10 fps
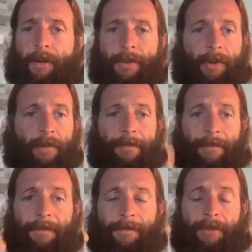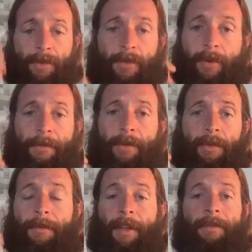If you don't do the review and the
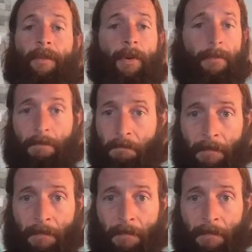reflect form,